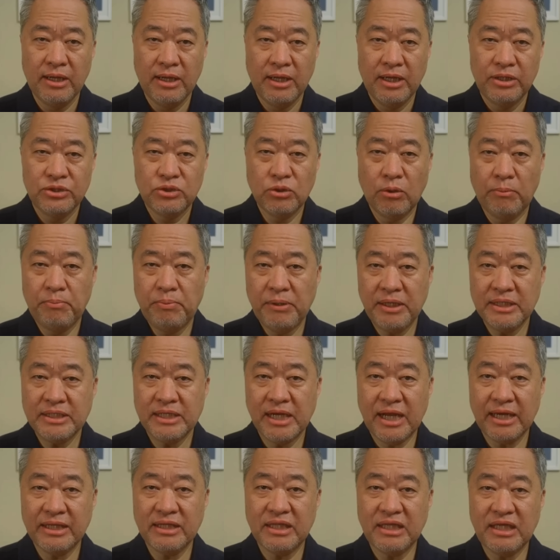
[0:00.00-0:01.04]
So a piece
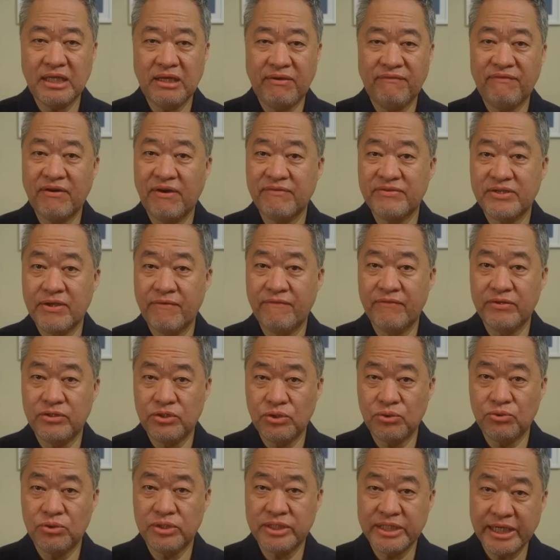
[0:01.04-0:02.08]
like the
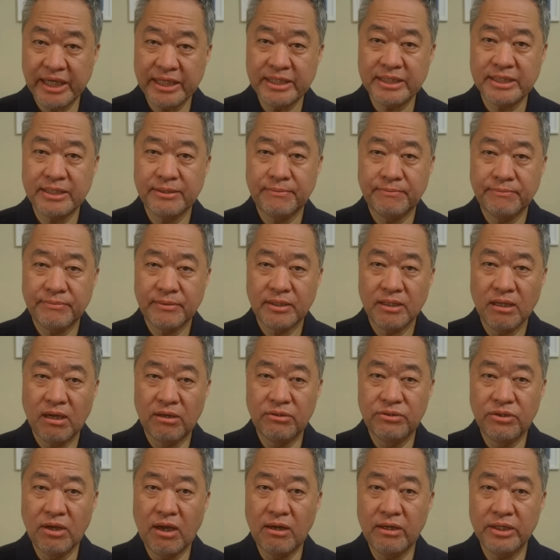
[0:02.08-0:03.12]
5726, a
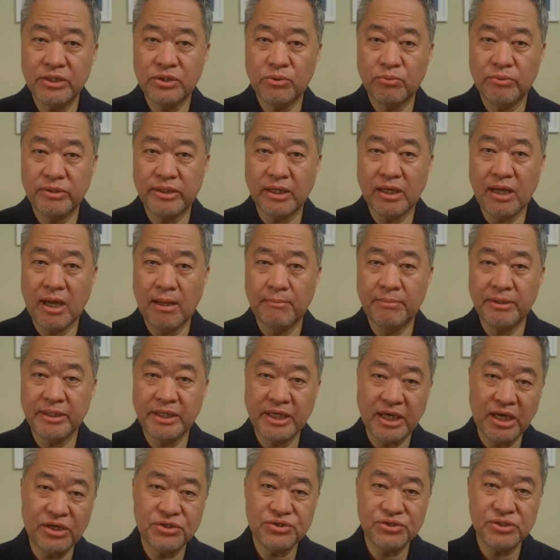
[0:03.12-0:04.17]
Nautilus with a
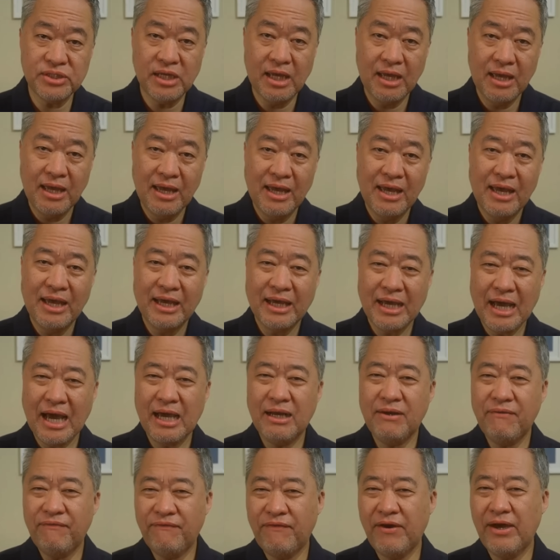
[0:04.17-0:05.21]
complication,
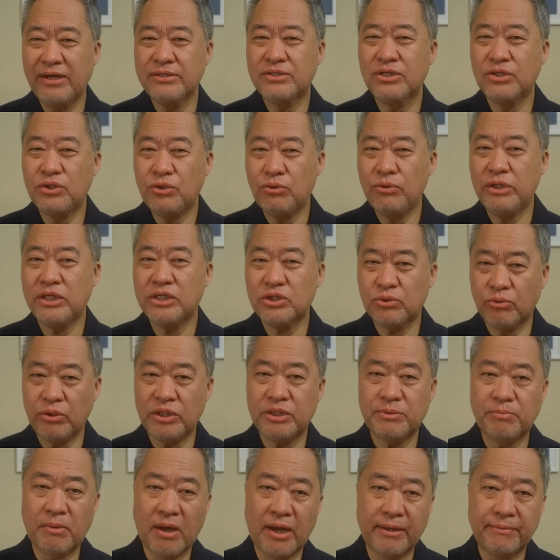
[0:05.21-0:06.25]
kind of finds a unique sweet
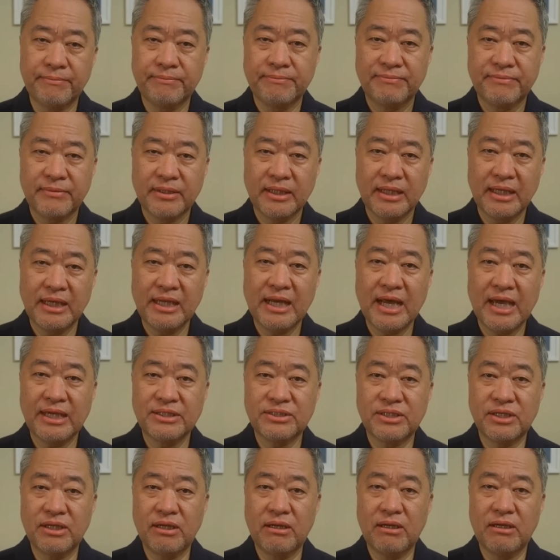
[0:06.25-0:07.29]
spot. It
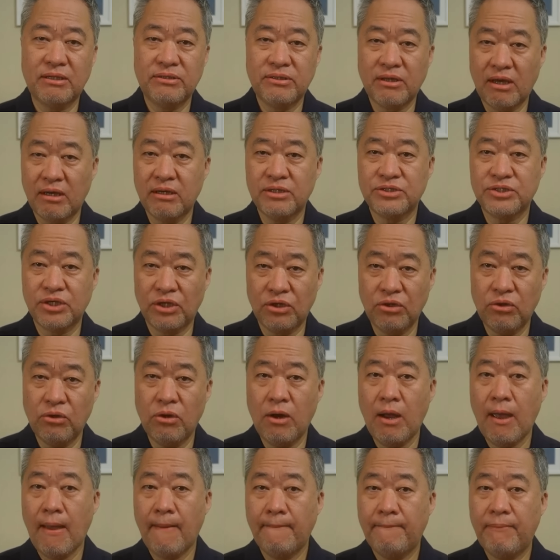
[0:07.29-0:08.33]
has the Nautilus
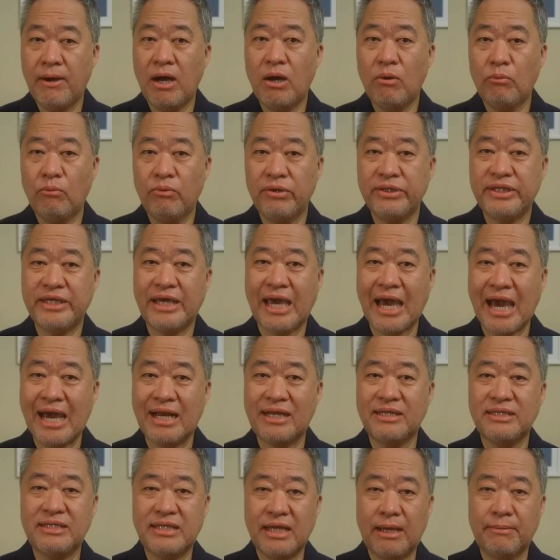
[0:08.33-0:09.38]
allure, but with the
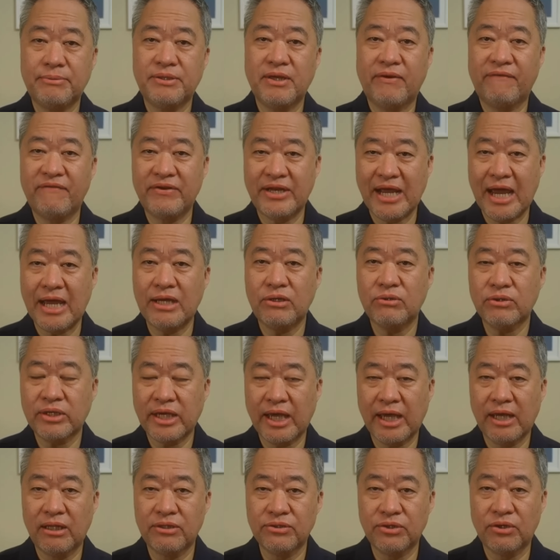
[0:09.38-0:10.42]
added depth of an annual
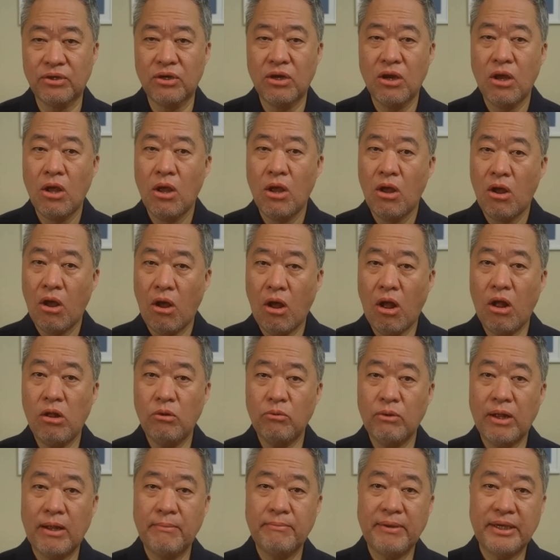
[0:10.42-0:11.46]
calendar, all
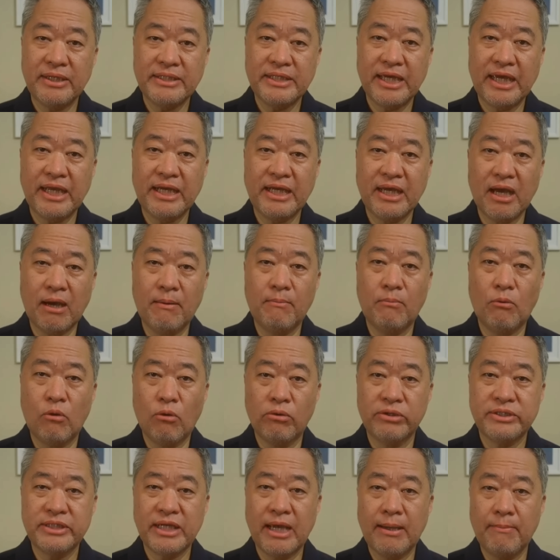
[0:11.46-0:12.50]
while maintaining a
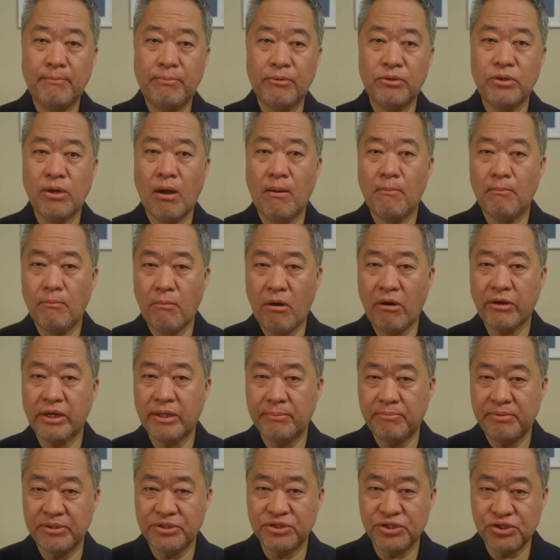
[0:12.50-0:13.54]
more tempered
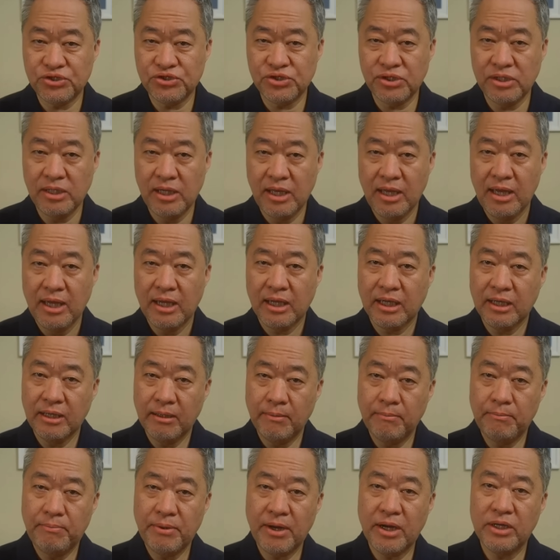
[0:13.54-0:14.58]
market position
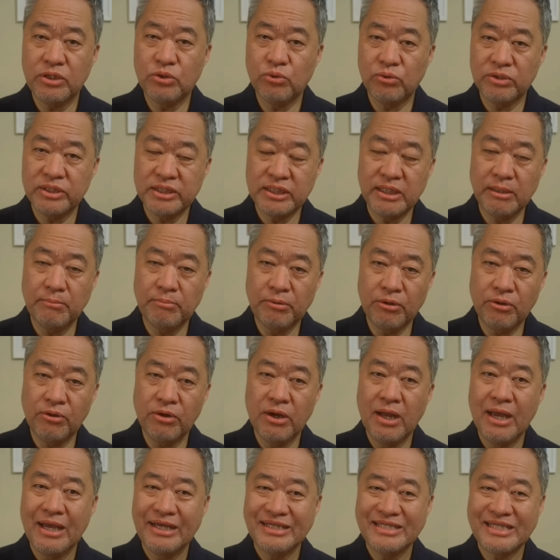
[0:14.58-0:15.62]
compared to its simpler,
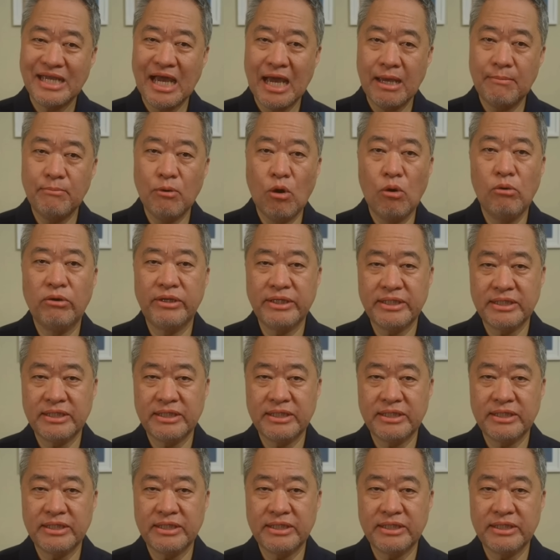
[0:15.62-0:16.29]
time-only